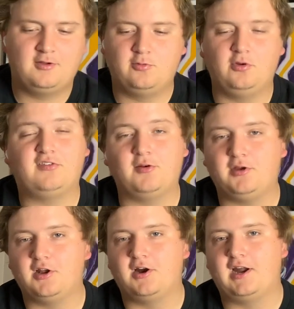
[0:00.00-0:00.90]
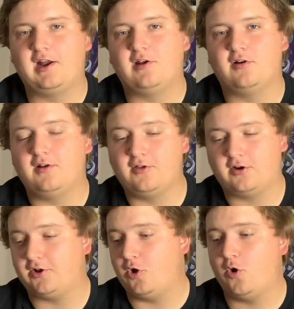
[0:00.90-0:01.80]
what do you say we get on out of here? And they're
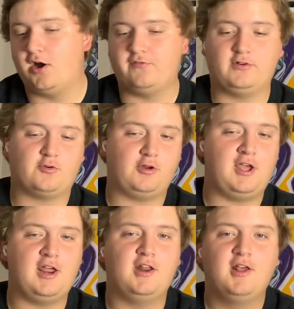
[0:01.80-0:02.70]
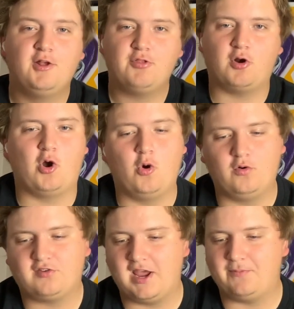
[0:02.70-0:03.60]
going to go off and create their own
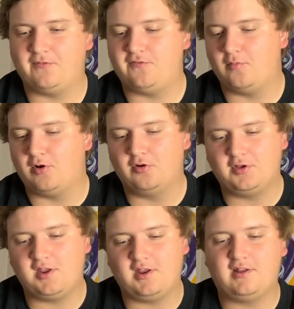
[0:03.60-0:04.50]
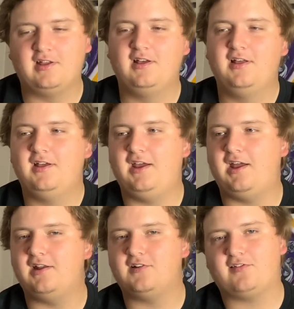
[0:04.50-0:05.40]
type of football league
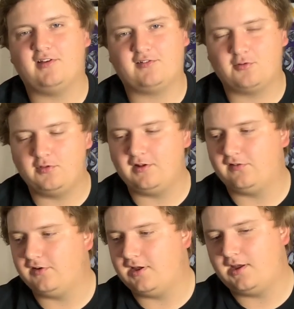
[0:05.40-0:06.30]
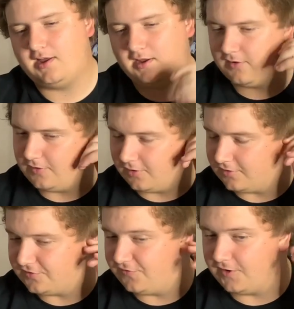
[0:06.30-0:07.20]
and just say, screw the NCAA, and they're going to
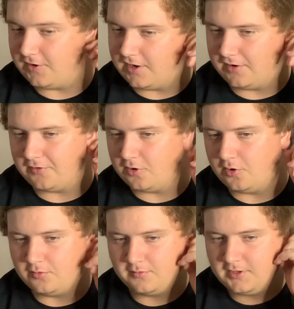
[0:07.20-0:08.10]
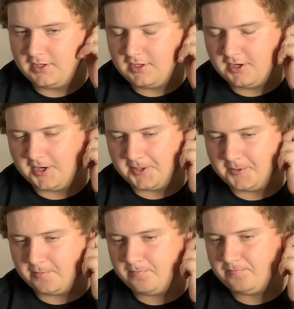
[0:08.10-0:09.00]
just figure it out on their own.
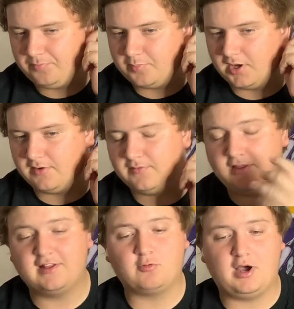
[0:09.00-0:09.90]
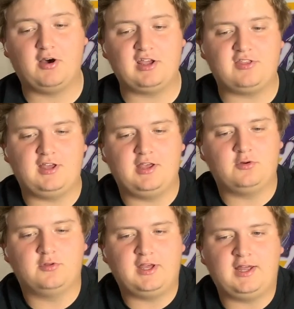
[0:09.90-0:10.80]
And that's why I like the
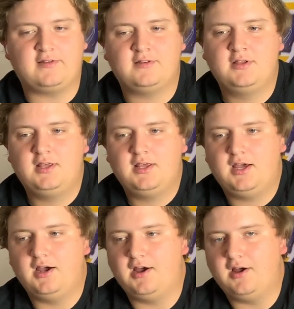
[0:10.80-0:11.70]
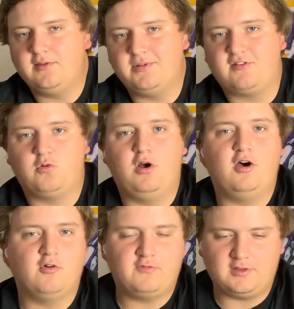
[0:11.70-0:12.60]
angle that the Big
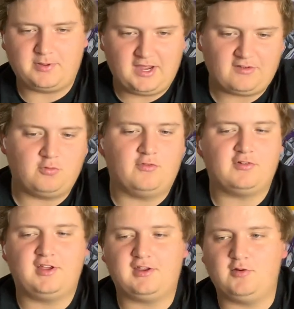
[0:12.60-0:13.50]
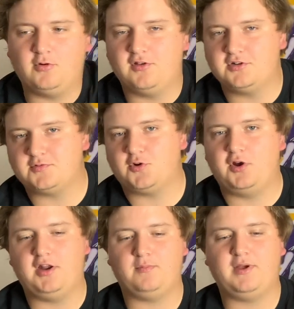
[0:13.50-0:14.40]
12 and the Pac-12 are taking, where they're just
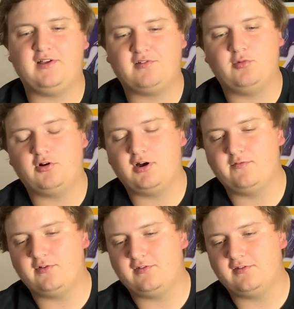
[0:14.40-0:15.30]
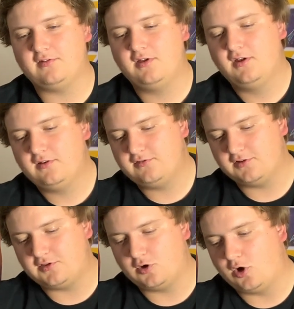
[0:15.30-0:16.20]
creating basketball conferences so
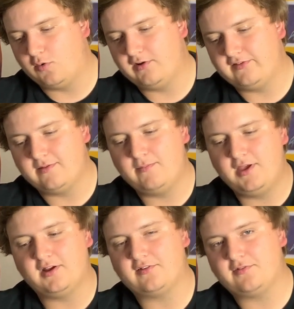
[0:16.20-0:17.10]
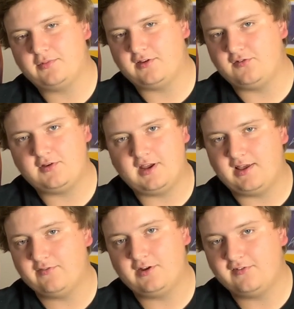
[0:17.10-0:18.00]
that they're always in the mix, because you can't
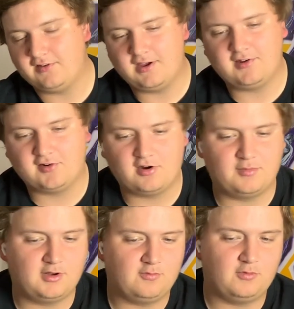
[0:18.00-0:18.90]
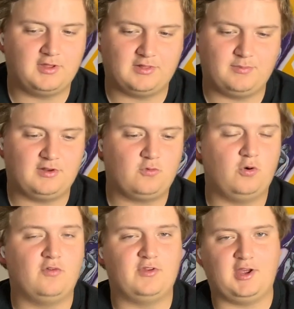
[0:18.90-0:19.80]
have an NCAA tournament without the Big
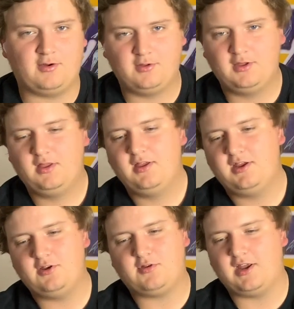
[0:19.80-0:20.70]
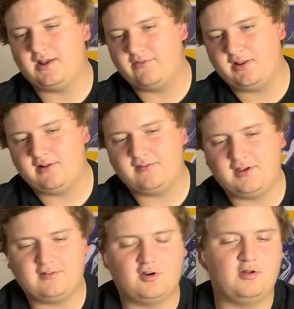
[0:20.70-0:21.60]
12 now. And you can't have an
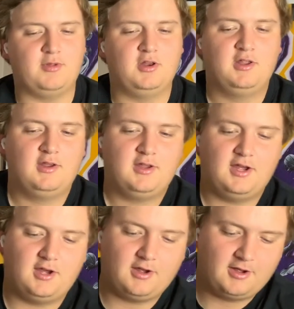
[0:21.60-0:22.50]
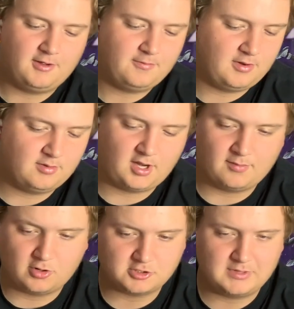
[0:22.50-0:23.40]
NCAA tournament and a
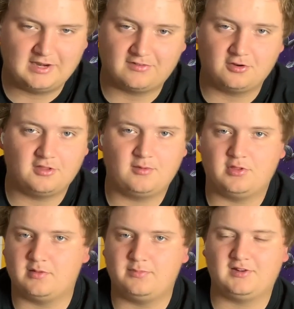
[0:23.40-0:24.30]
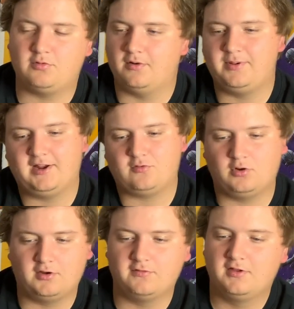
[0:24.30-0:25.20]
March Madness and all that without Big 12,
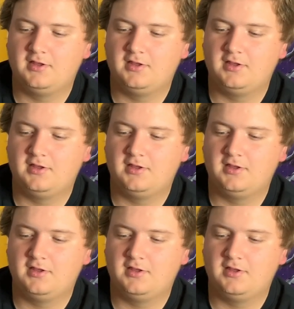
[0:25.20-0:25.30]
Pac-12.